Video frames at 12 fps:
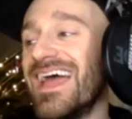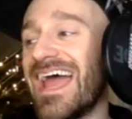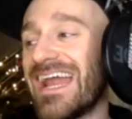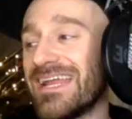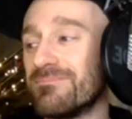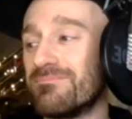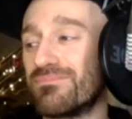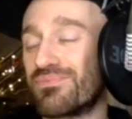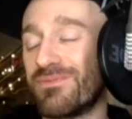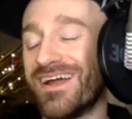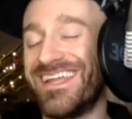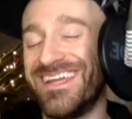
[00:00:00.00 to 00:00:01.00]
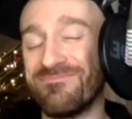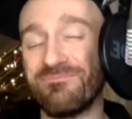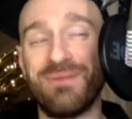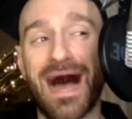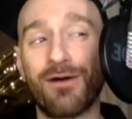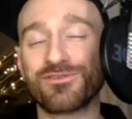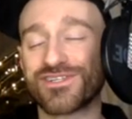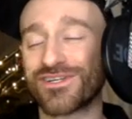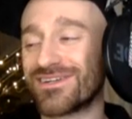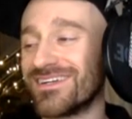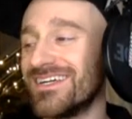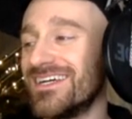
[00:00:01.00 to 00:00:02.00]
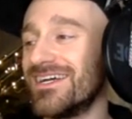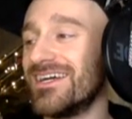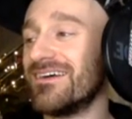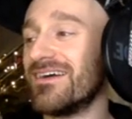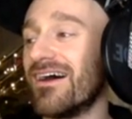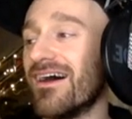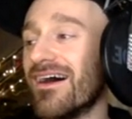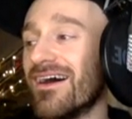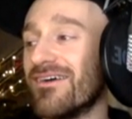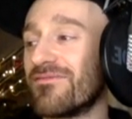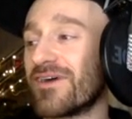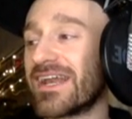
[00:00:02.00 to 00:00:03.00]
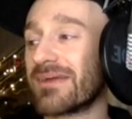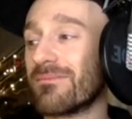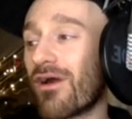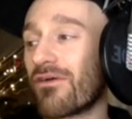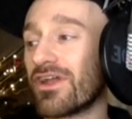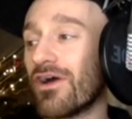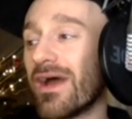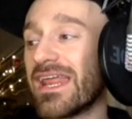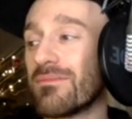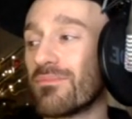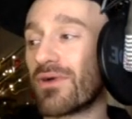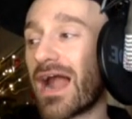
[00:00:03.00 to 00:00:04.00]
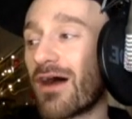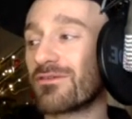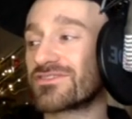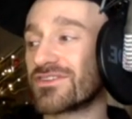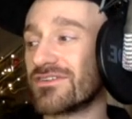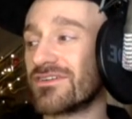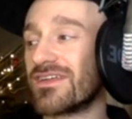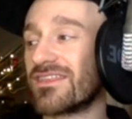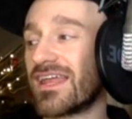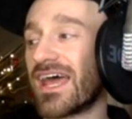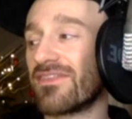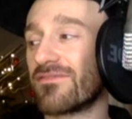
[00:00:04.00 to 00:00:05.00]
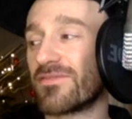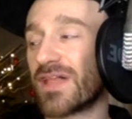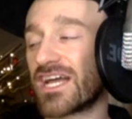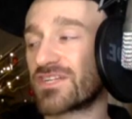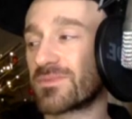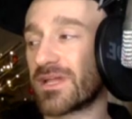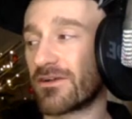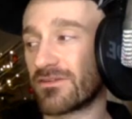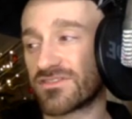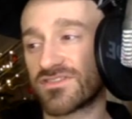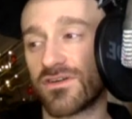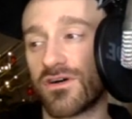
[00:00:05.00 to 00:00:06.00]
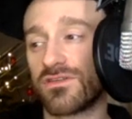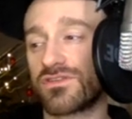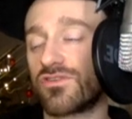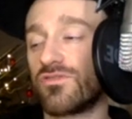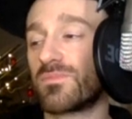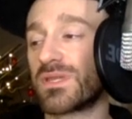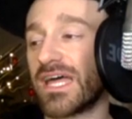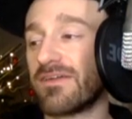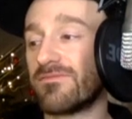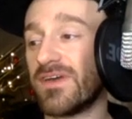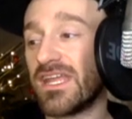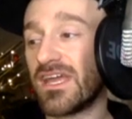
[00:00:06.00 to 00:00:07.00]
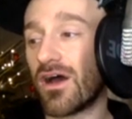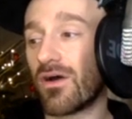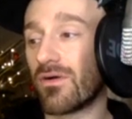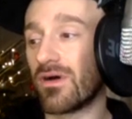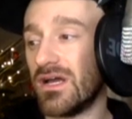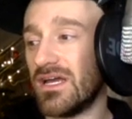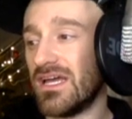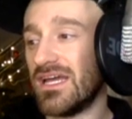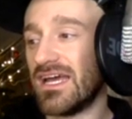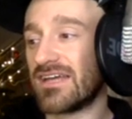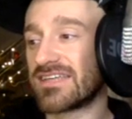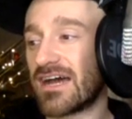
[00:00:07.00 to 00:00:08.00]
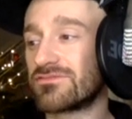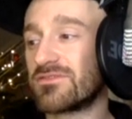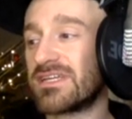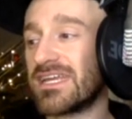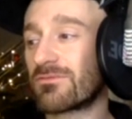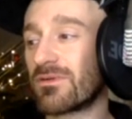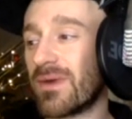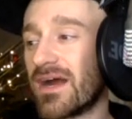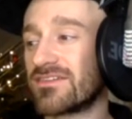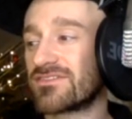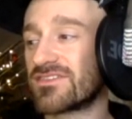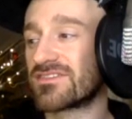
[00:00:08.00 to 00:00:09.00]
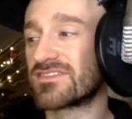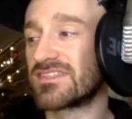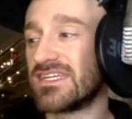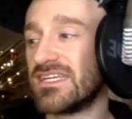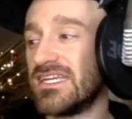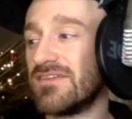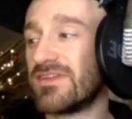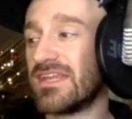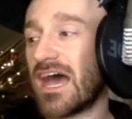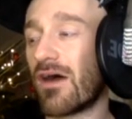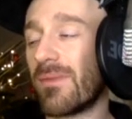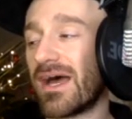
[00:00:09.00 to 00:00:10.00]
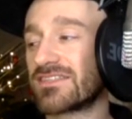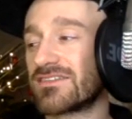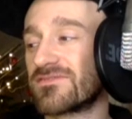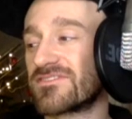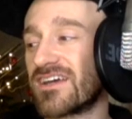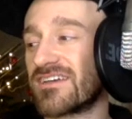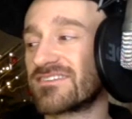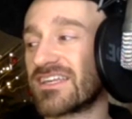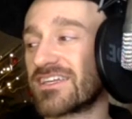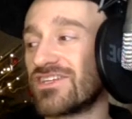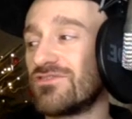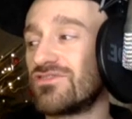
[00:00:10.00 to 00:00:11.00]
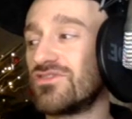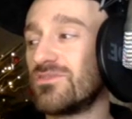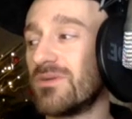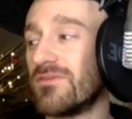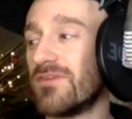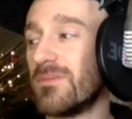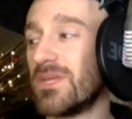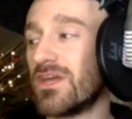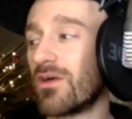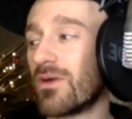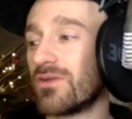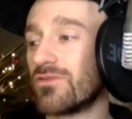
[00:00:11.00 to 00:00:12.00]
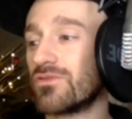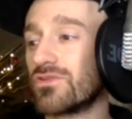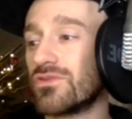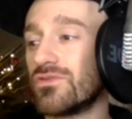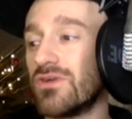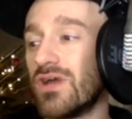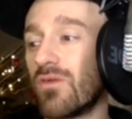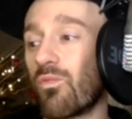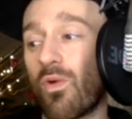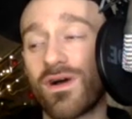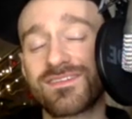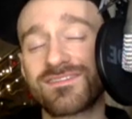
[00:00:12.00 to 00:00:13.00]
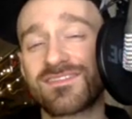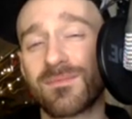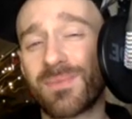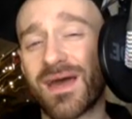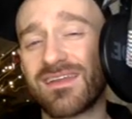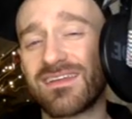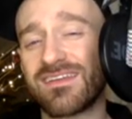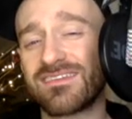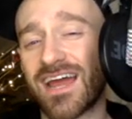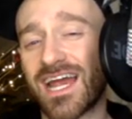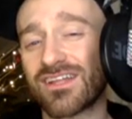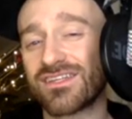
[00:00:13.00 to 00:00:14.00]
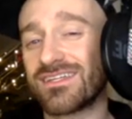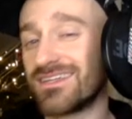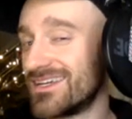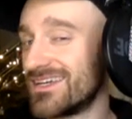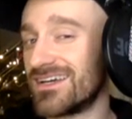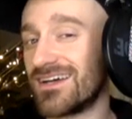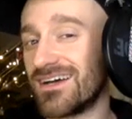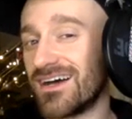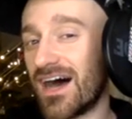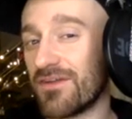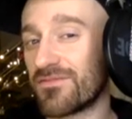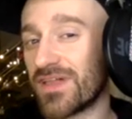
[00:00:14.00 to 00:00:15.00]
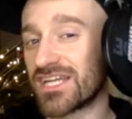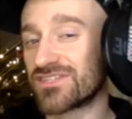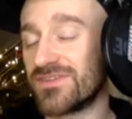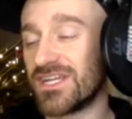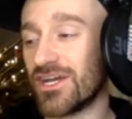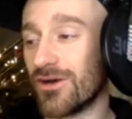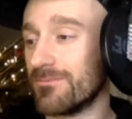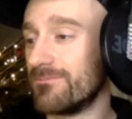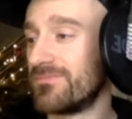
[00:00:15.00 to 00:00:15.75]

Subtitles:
any Bowser fighting Mario, any browser that had the Flash player installed could play video. As How To Geek reminds us, even now massive sites like YouTube, Vimeo, and Hulu once depended entirely on Flash video.